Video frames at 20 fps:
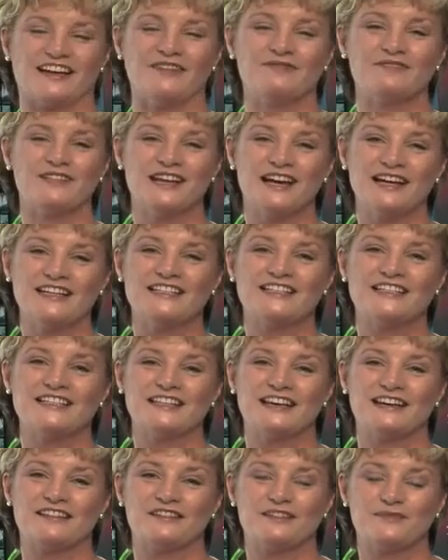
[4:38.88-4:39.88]
I'm delighted to
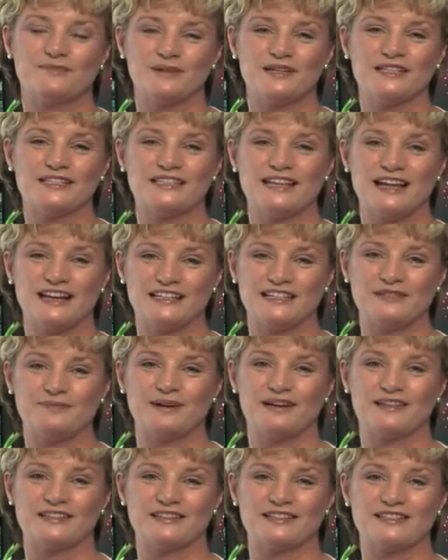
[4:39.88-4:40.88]
say that the personality
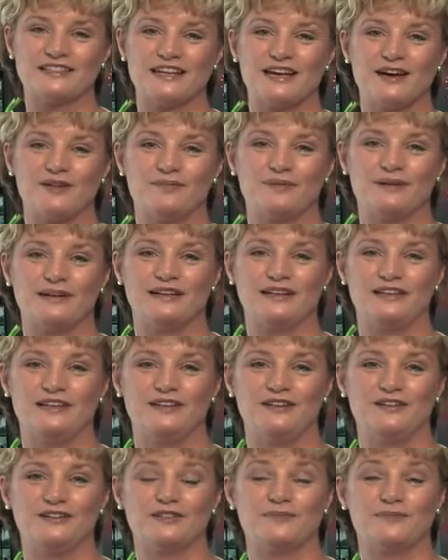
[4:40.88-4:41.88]
puzzle is now being
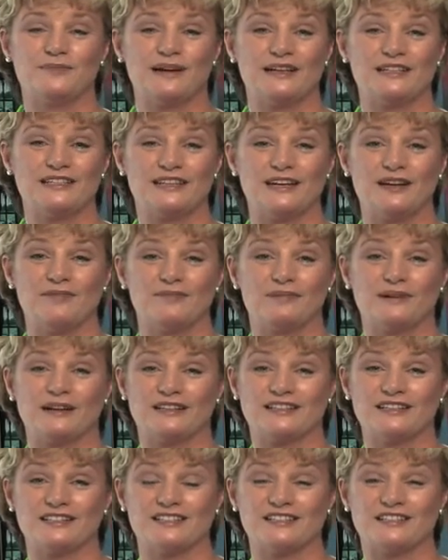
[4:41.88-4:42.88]
used by type
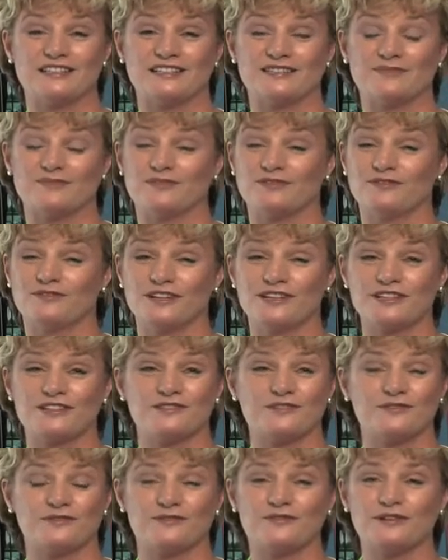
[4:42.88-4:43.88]
practitioners and
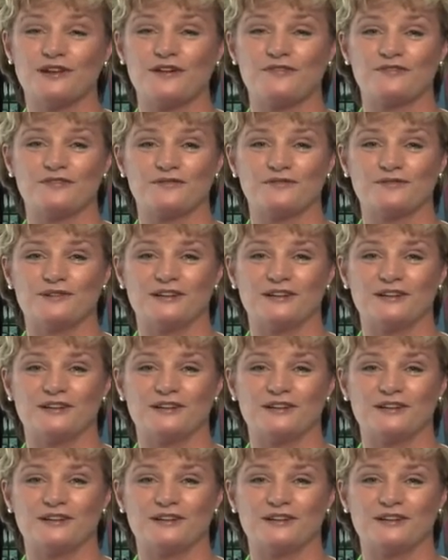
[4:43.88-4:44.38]
professionals all over the